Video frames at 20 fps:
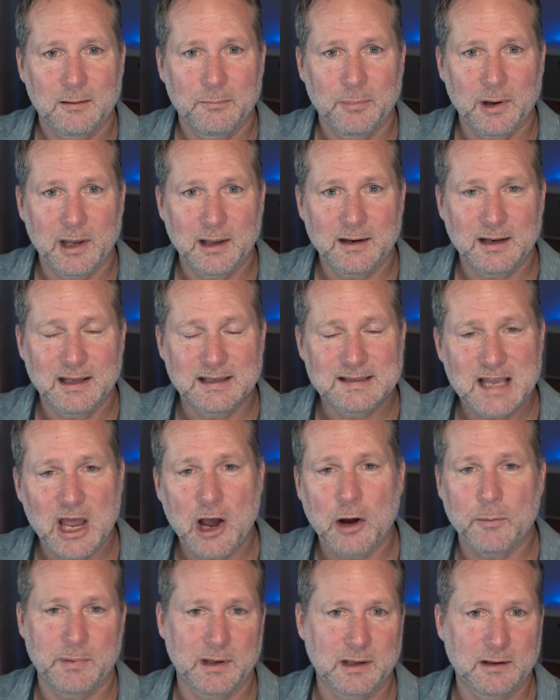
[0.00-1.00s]
but it's
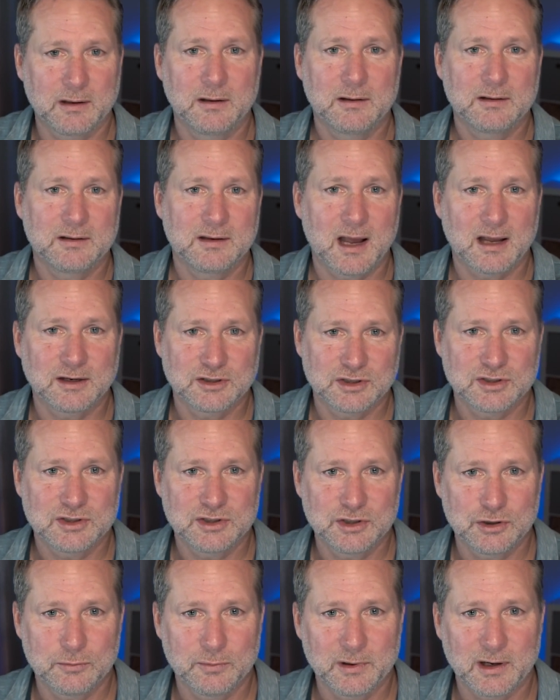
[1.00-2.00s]
helping not
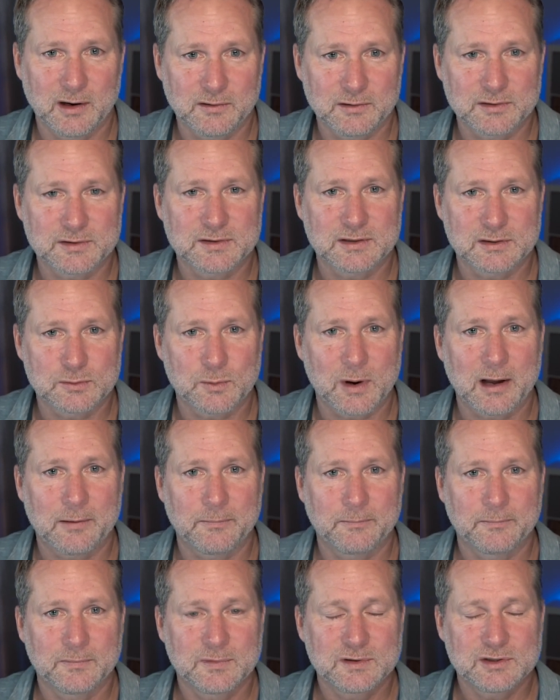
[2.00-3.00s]
just you, but others as well.
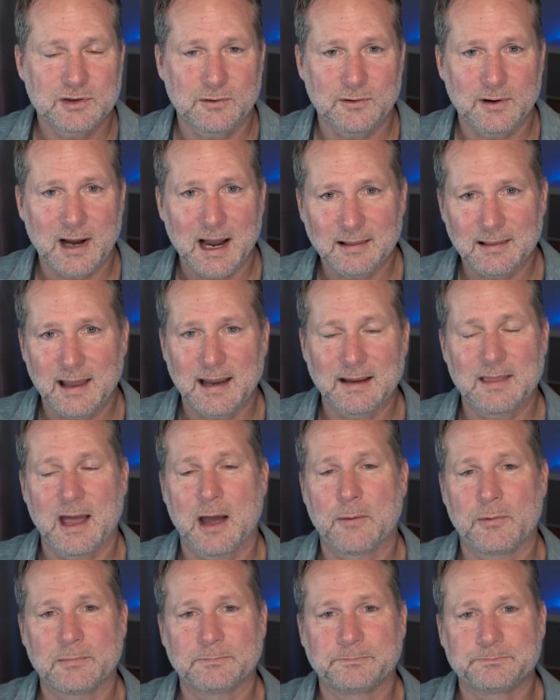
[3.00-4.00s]
So I like
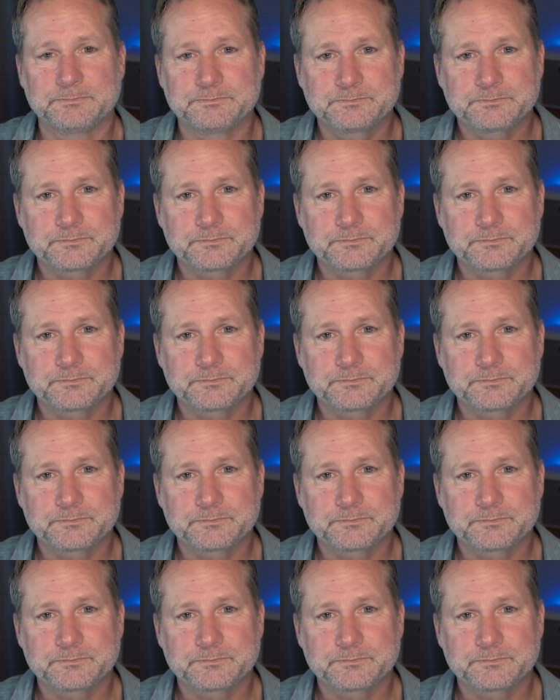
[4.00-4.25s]
that one.